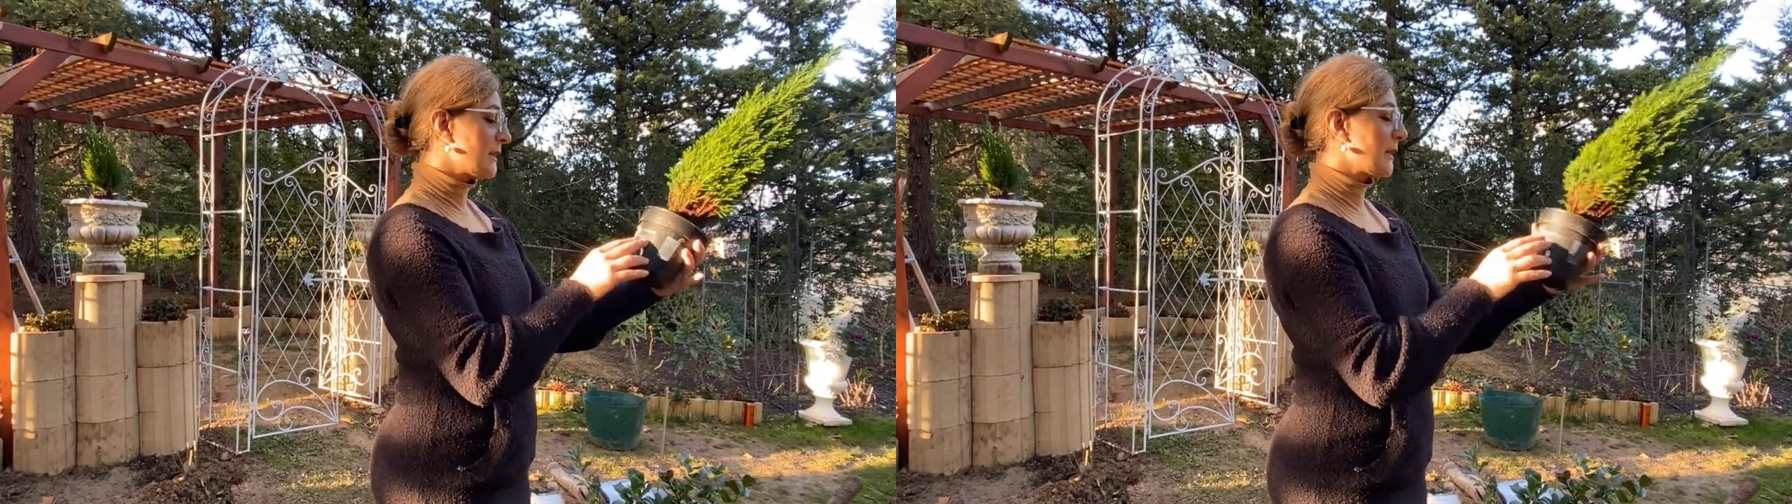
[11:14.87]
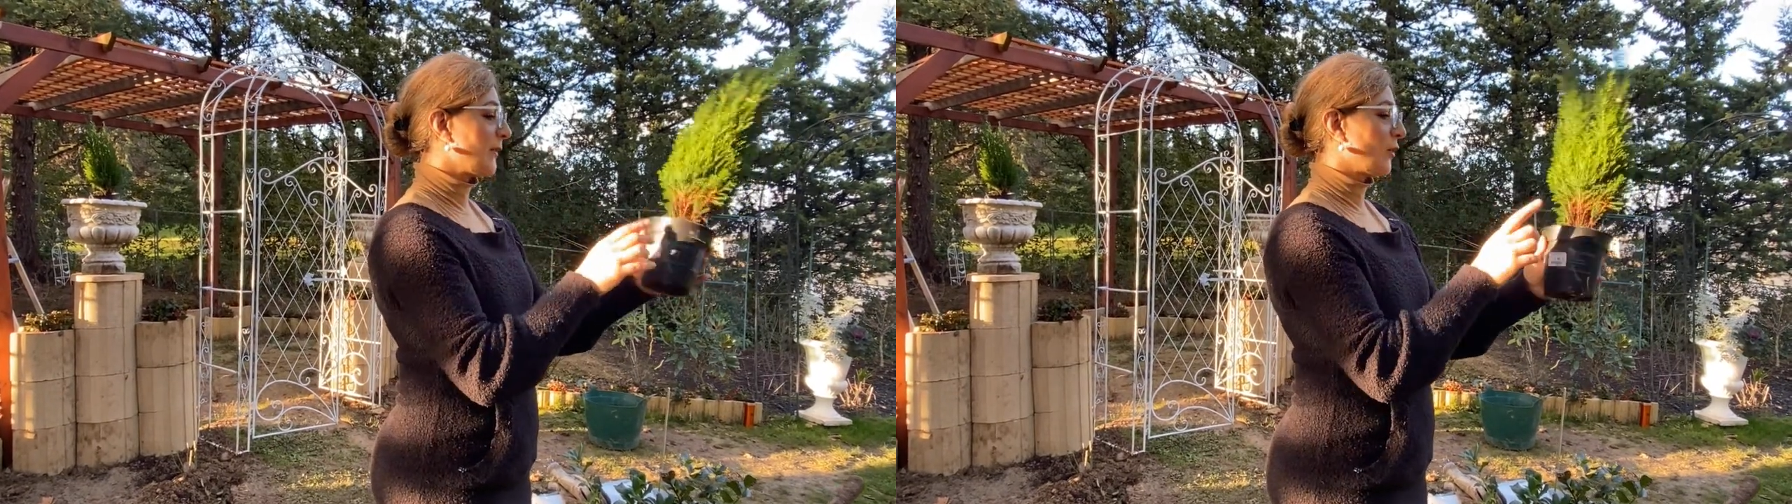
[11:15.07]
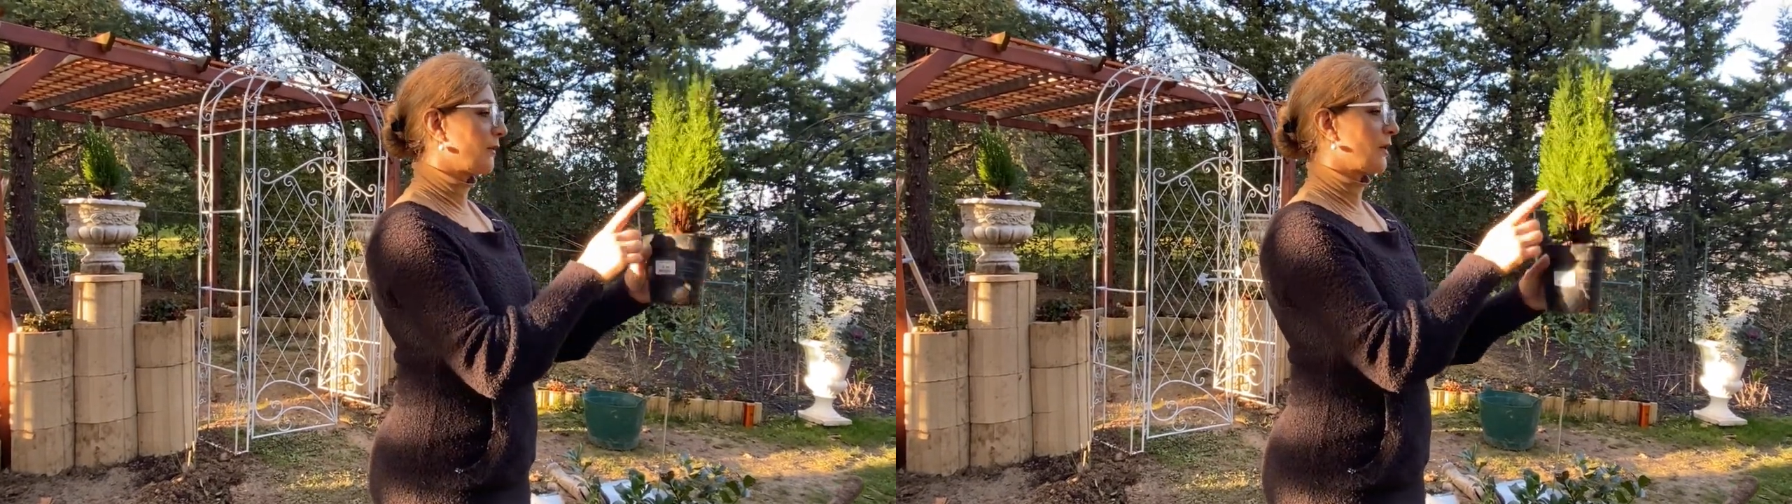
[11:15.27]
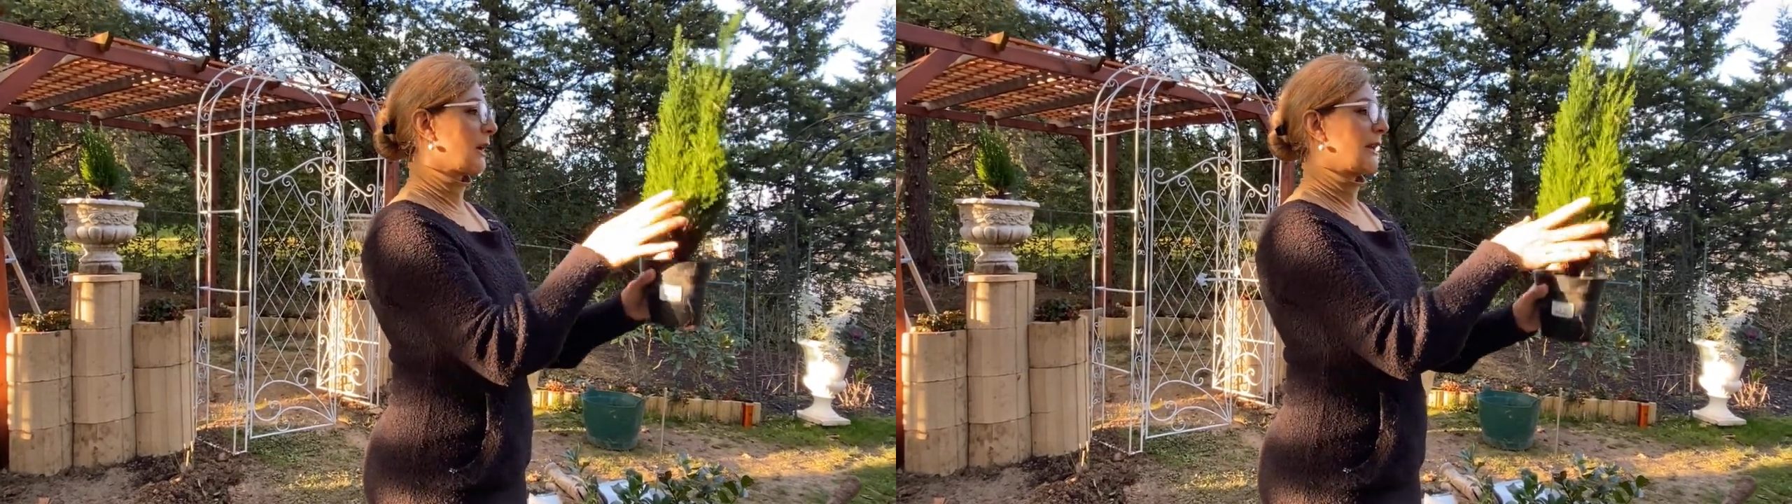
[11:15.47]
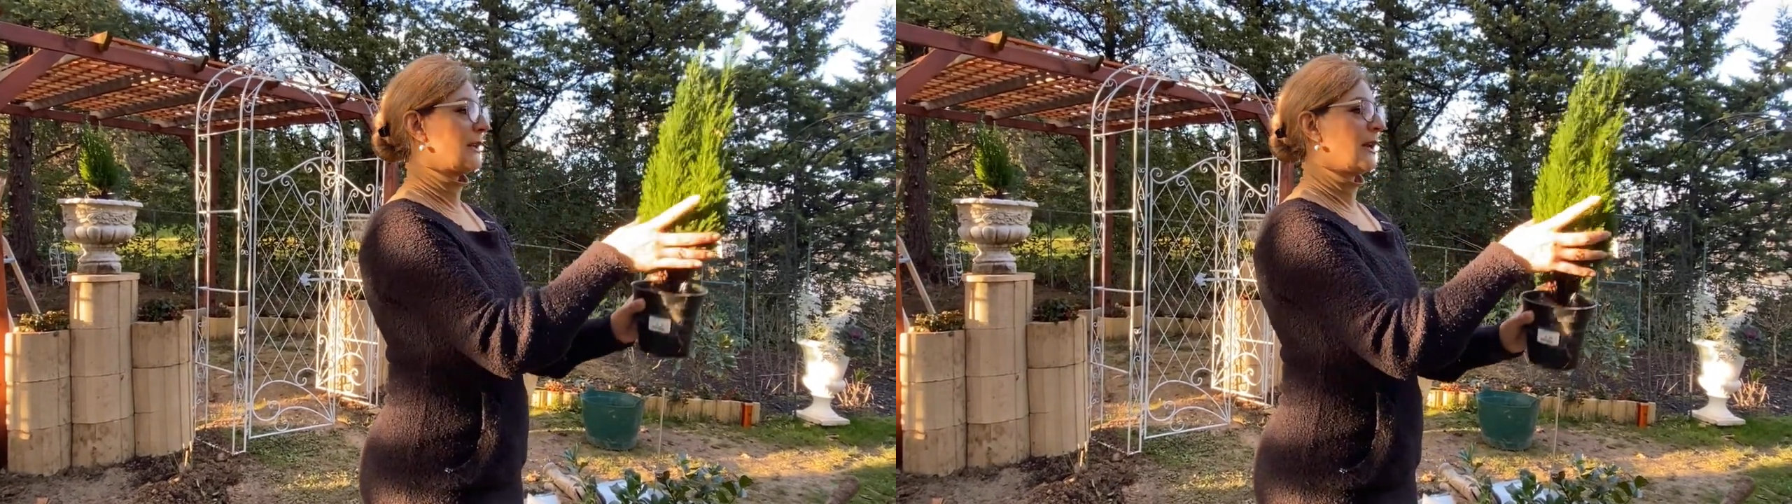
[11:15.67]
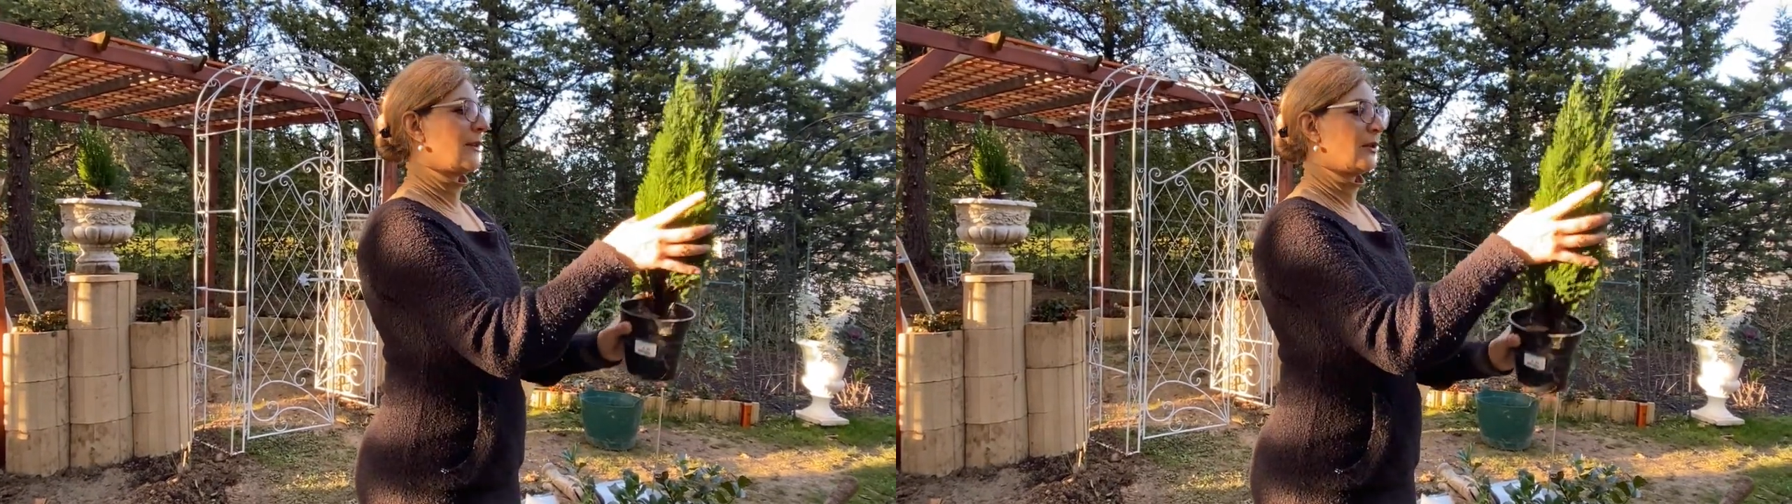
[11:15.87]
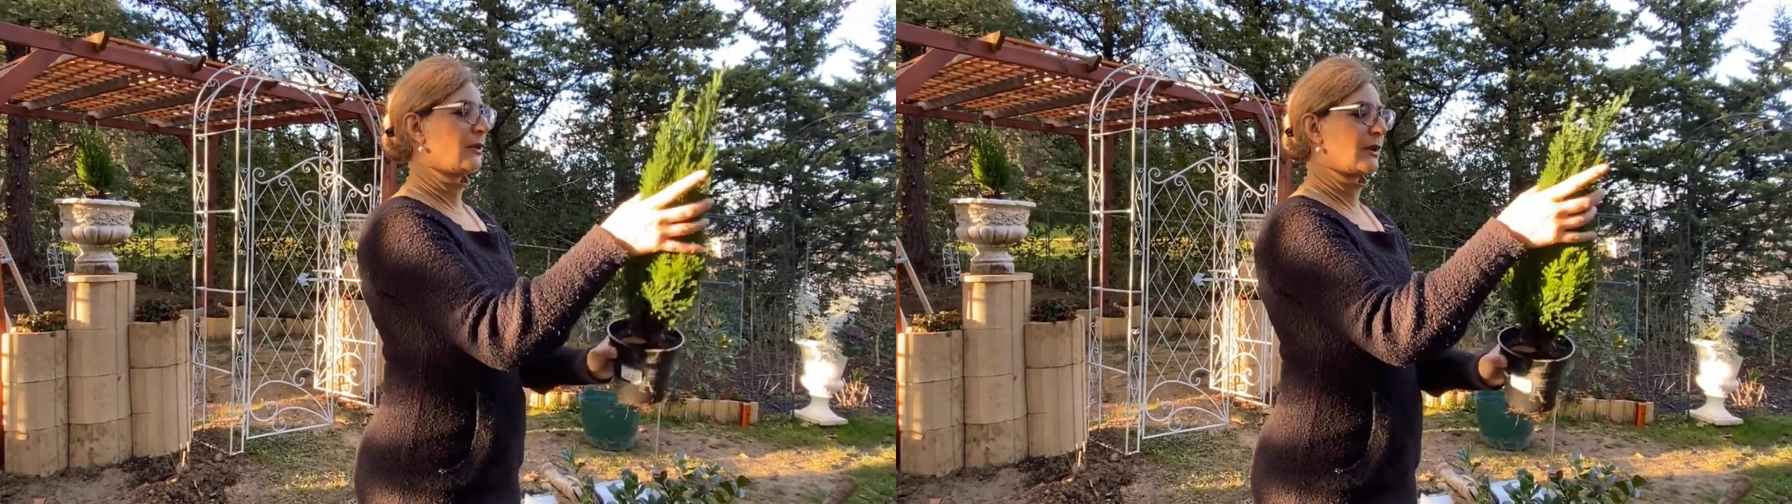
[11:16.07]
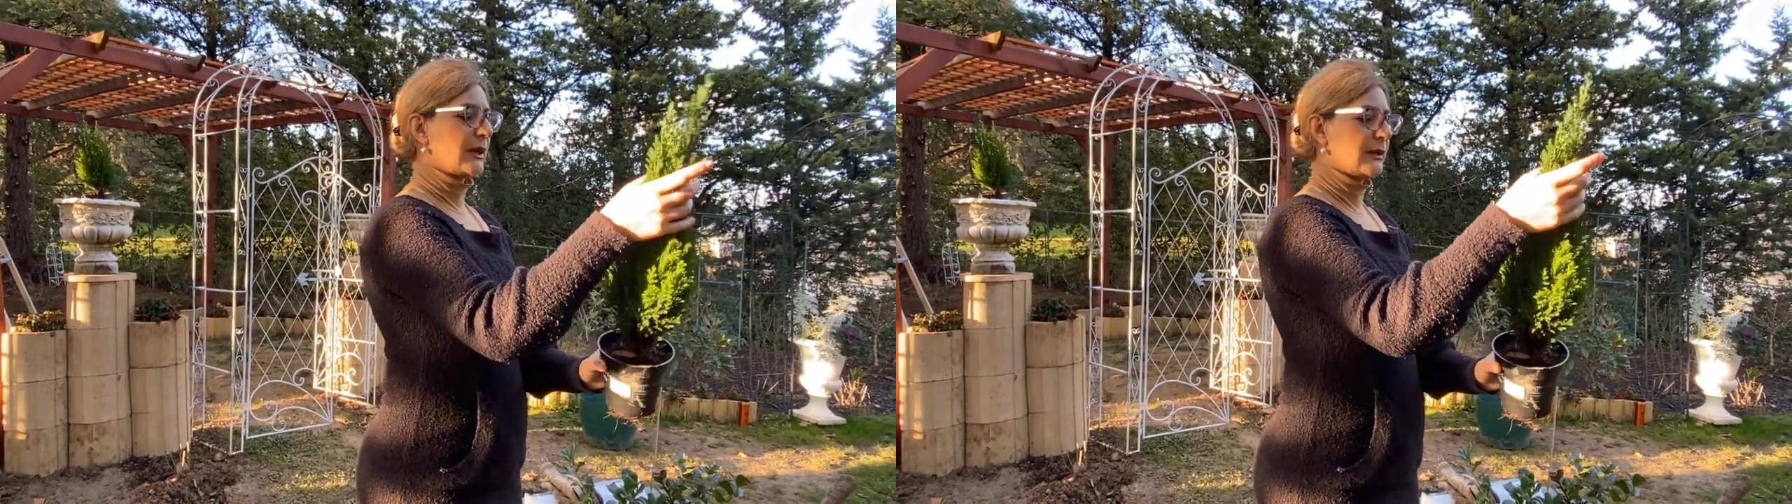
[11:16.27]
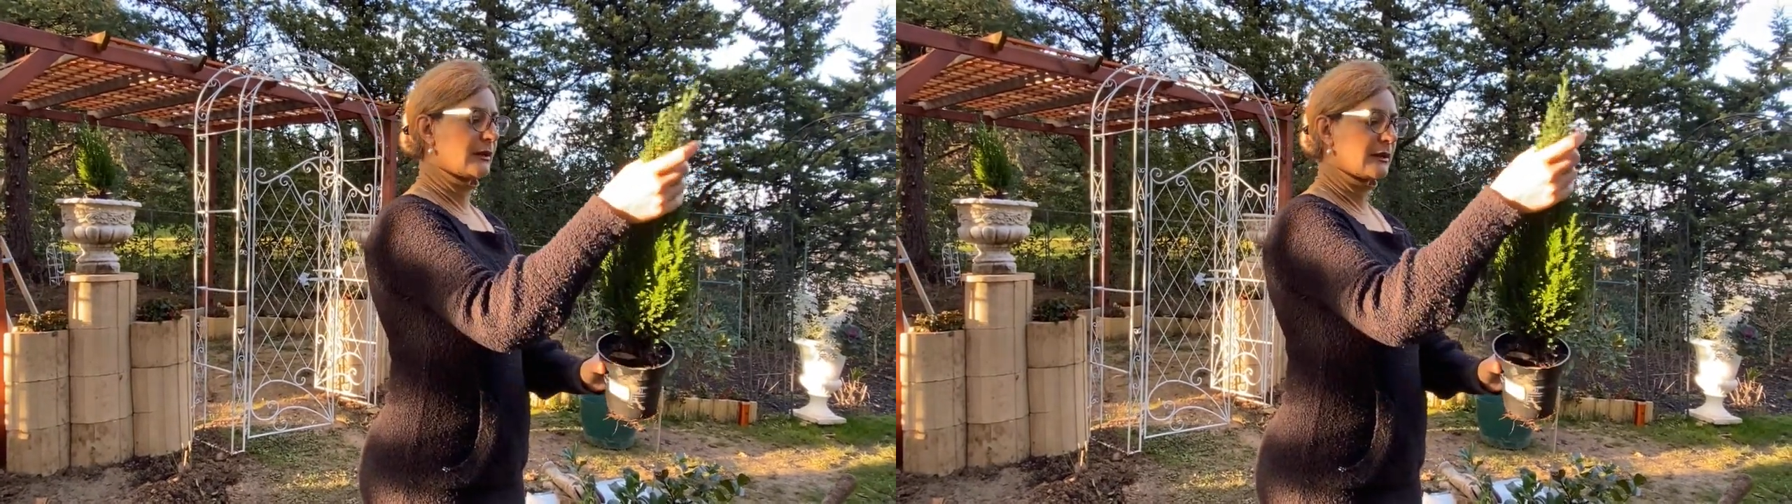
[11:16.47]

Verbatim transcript: say what variety evergreen